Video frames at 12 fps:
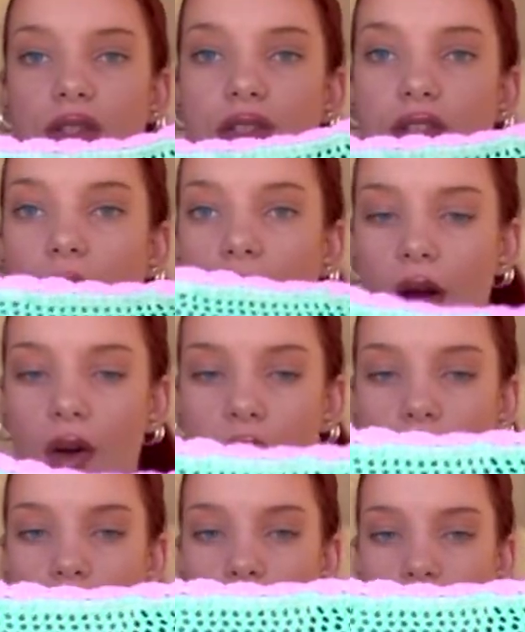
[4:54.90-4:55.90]
the style.
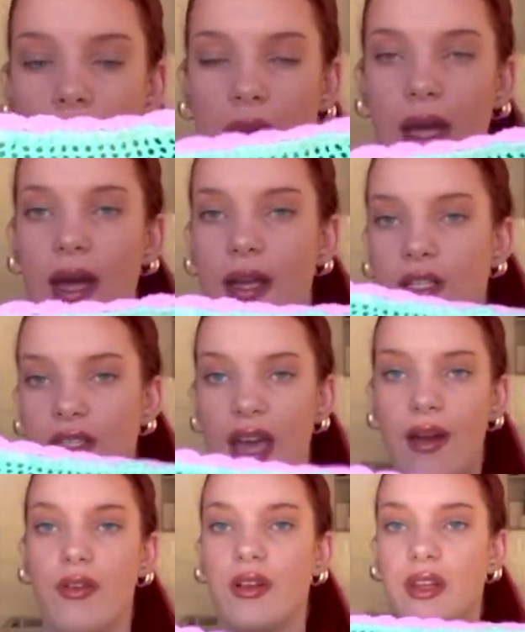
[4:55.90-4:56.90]
It is
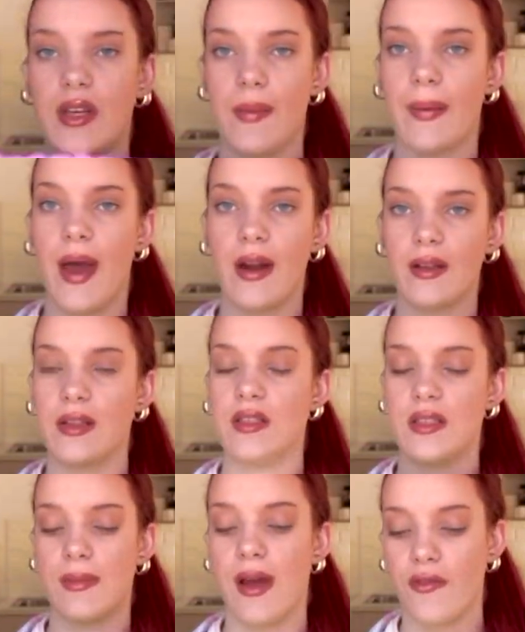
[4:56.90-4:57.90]
everything about it.
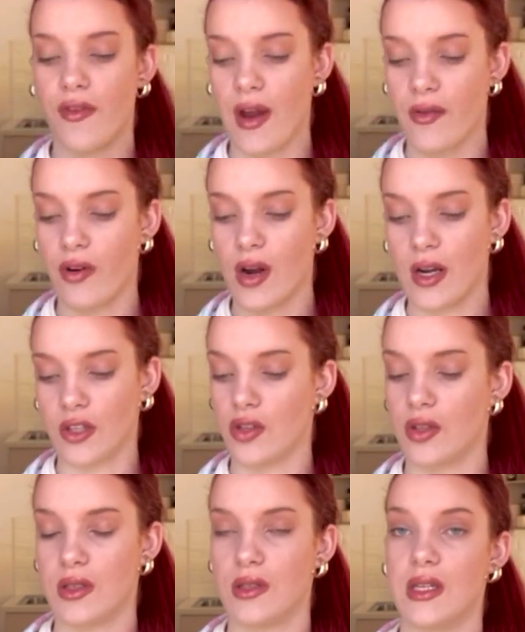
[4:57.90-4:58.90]
This is my favorite and I
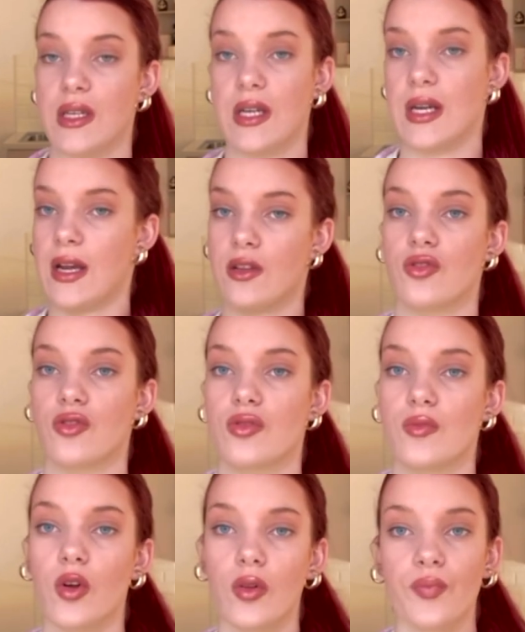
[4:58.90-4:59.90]
got this in an extra
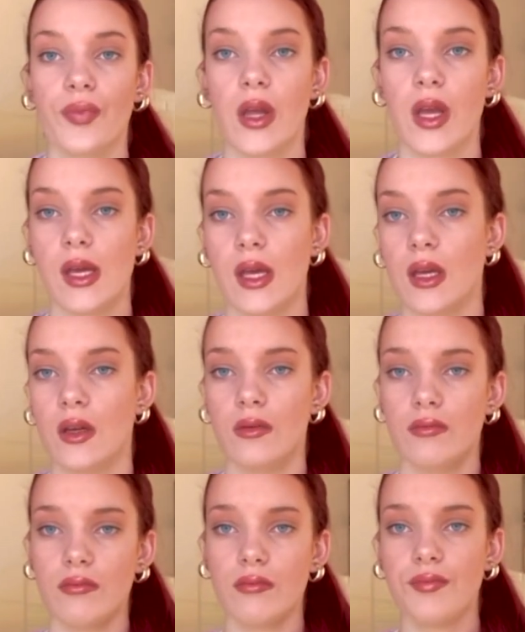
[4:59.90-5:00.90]
small
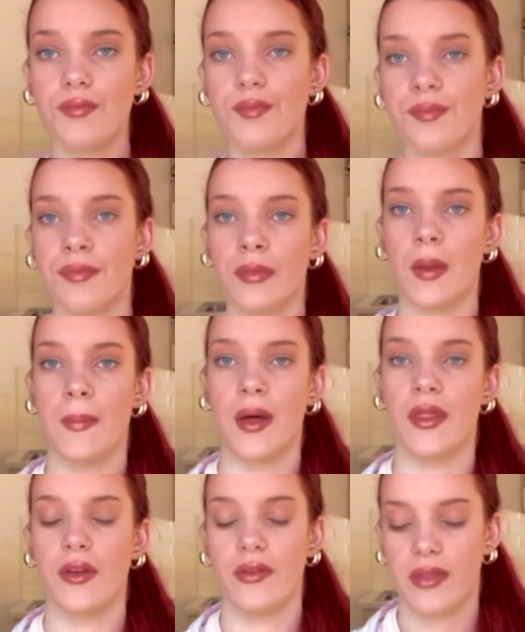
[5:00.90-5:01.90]

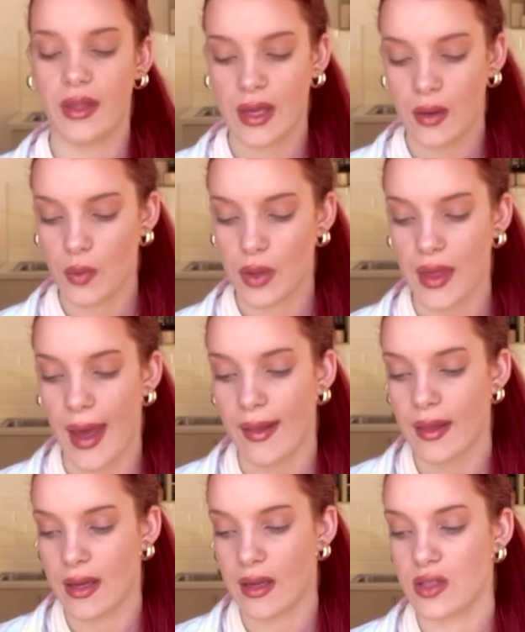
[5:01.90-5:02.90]
but the thing with
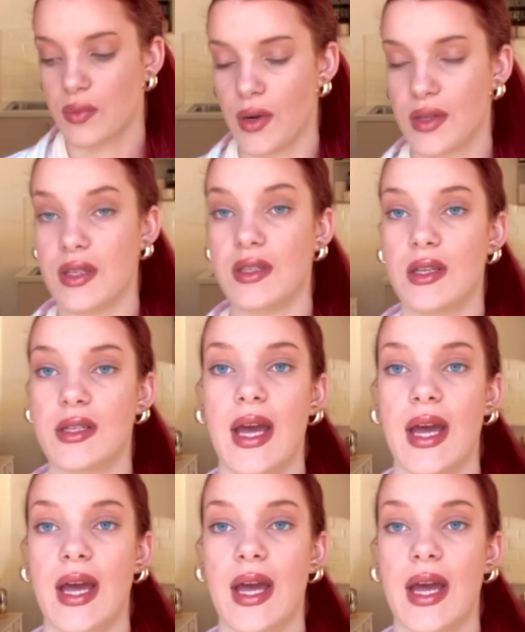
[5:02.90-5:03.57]
AliExpress is it